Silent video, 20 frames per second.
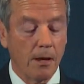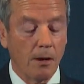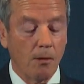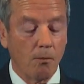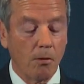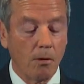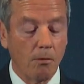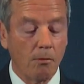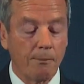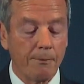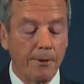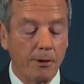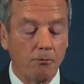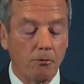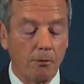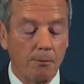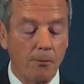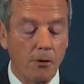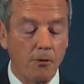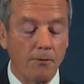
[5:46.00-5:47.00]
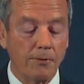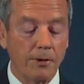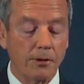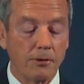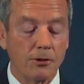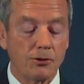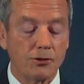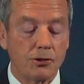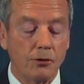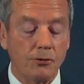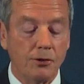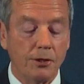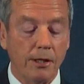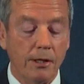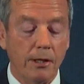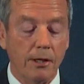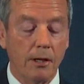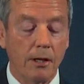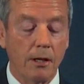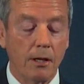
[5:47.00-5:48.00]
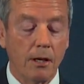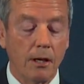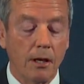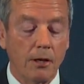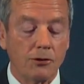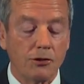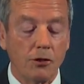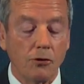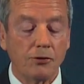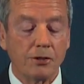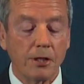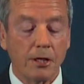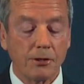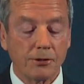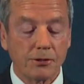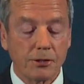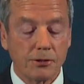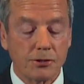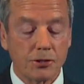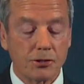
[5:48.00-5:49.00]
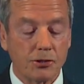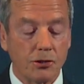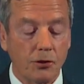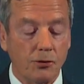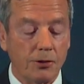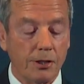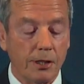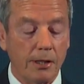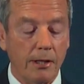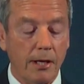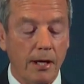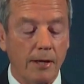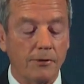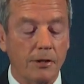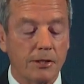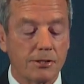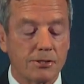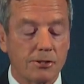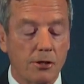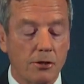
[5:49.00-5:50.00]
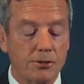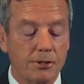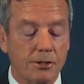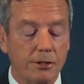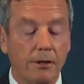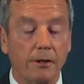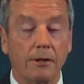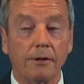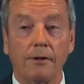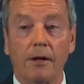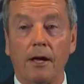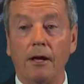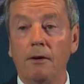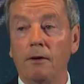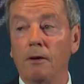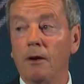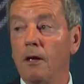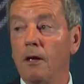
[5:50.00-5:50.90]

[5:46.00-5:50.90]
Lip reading: we will be removing the due diligence duty and the associated